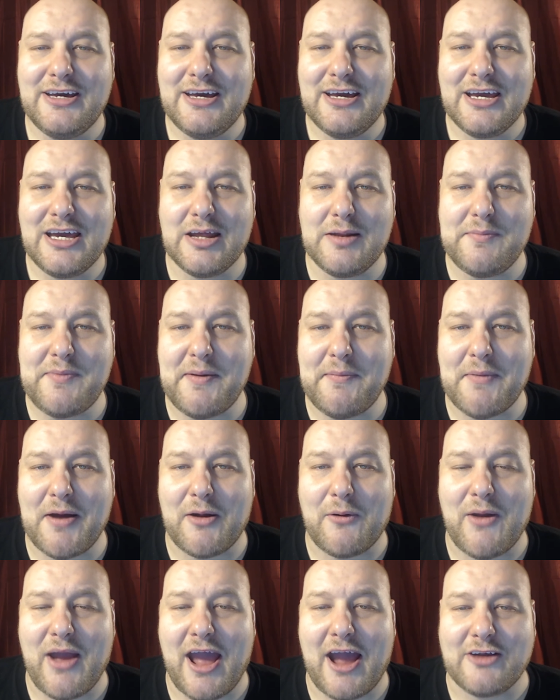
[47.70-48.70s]
Gonna be my
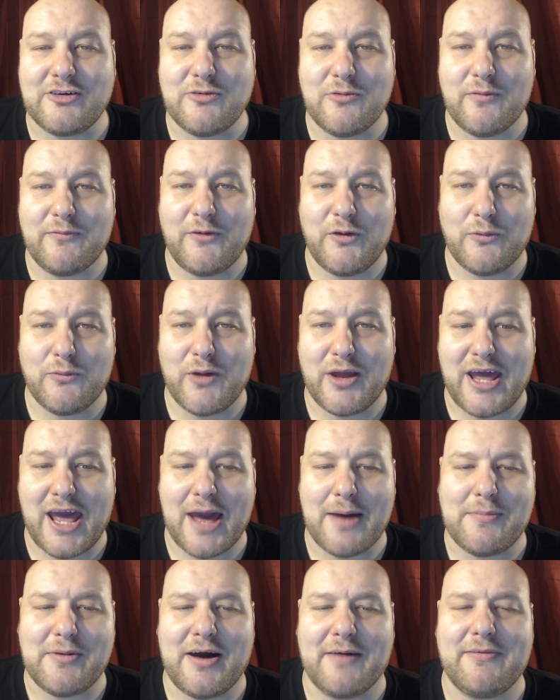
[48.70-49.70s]
reaction review
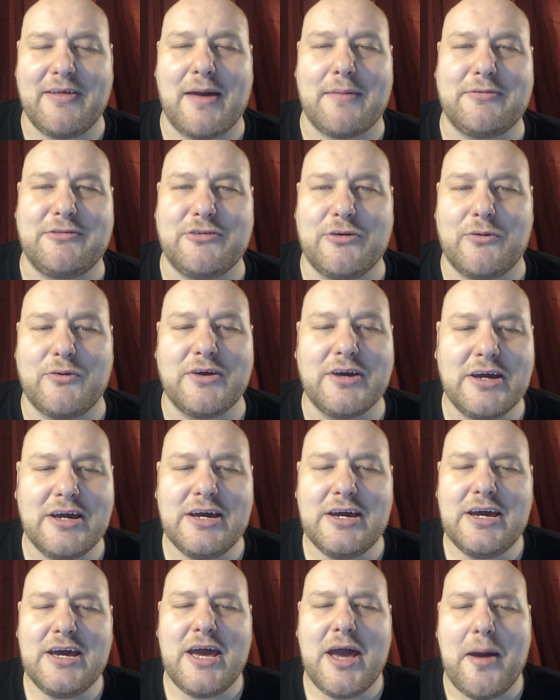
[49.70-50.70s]
recap of the episode.
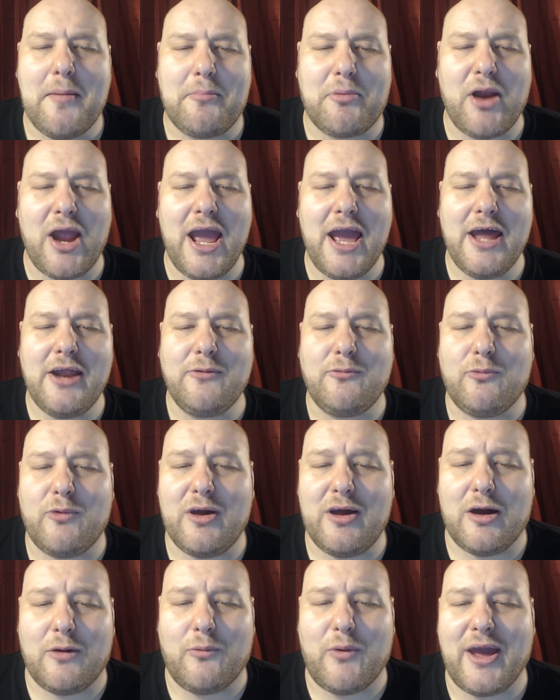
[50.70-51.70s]
Bran
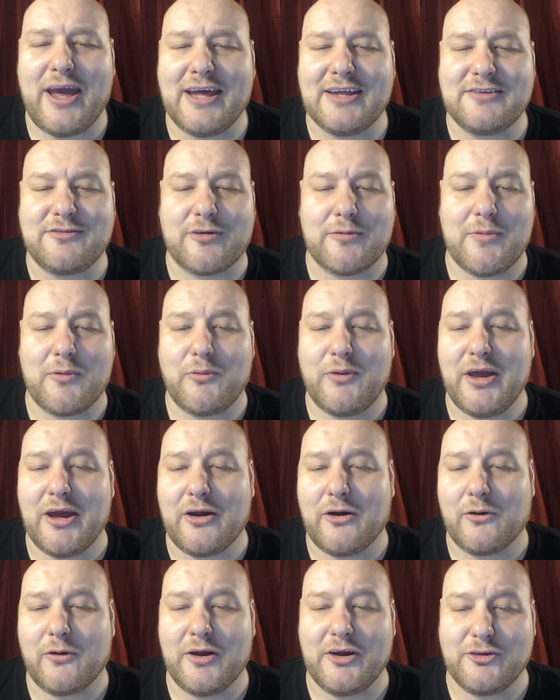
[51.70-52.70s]
awakens from a
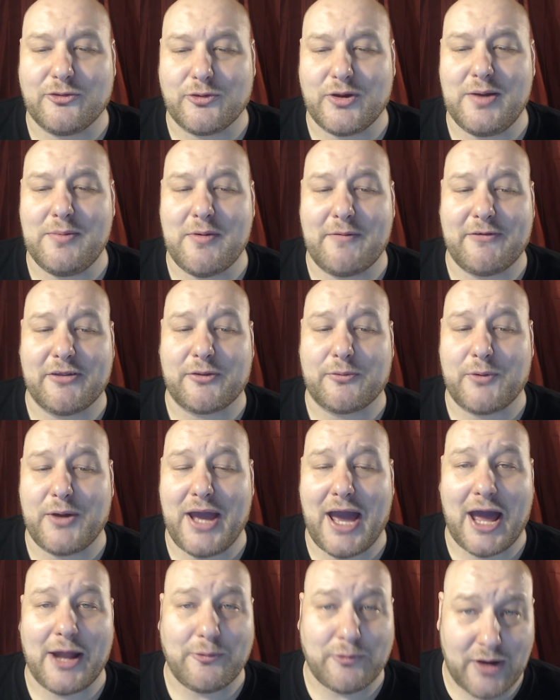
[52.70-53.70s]
reoccurring dream of a
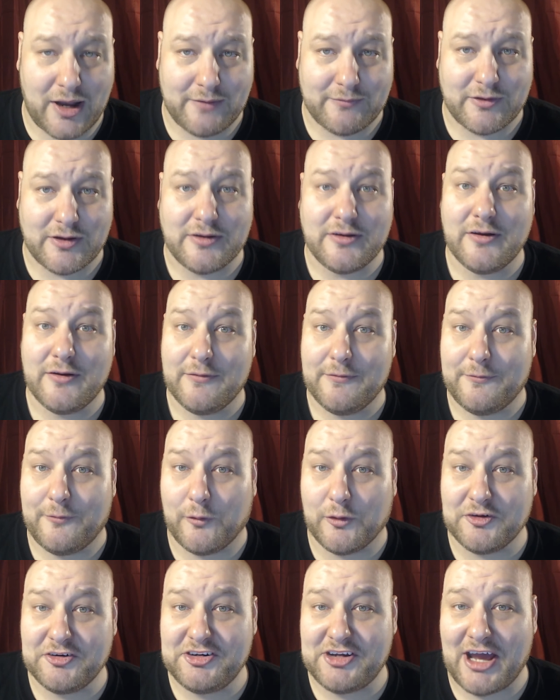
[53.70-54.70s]
three-eyed raven,
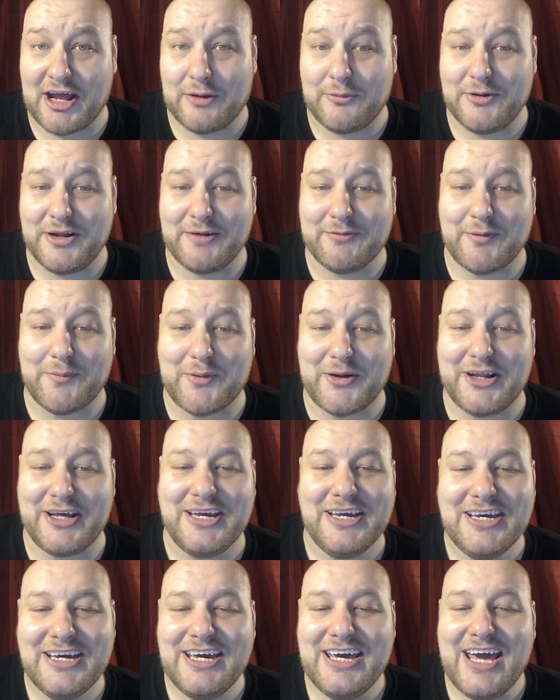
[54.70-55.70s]
foreshadowing
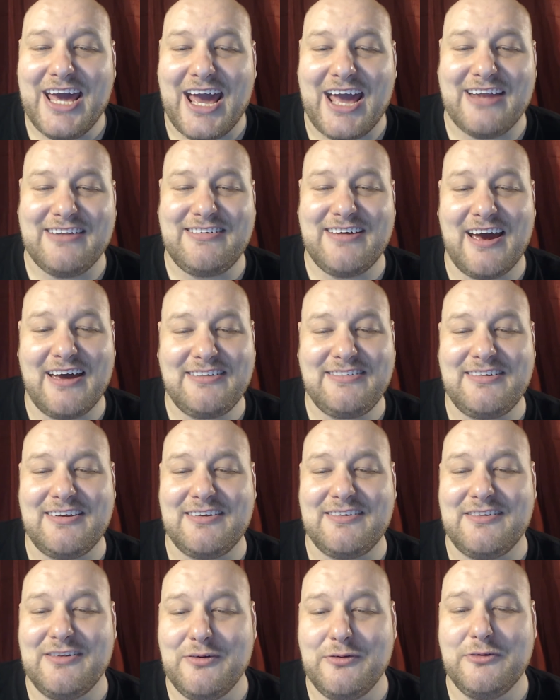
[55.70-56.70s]
everybody, and tests
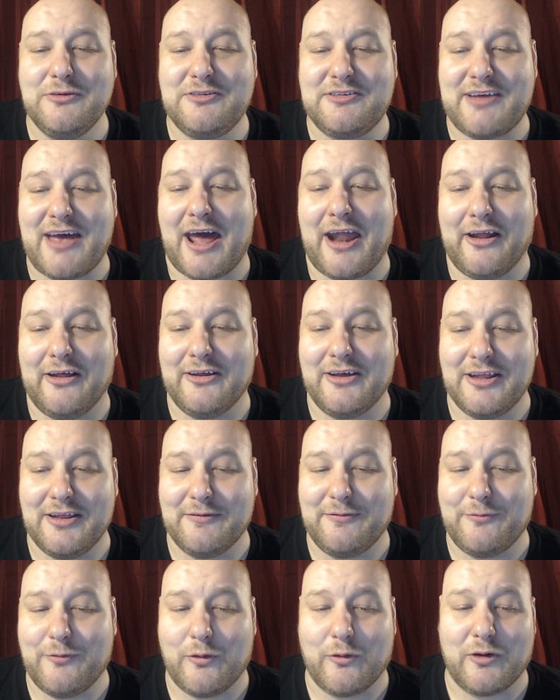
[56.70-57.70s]
his new saddle in
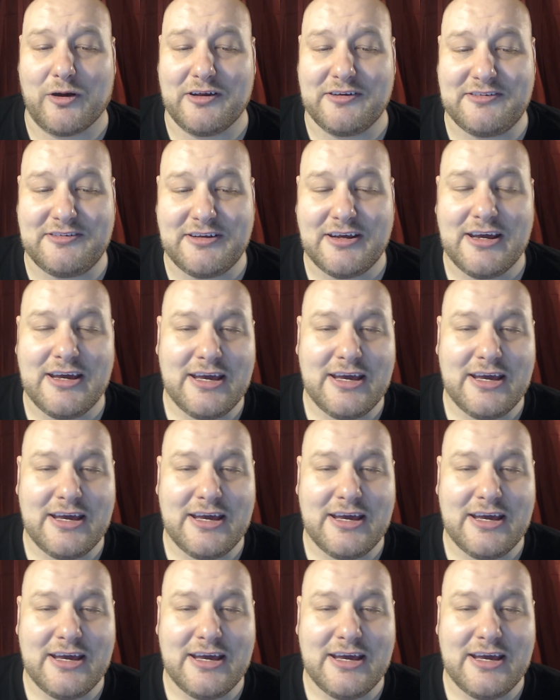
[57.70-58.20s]
the forest.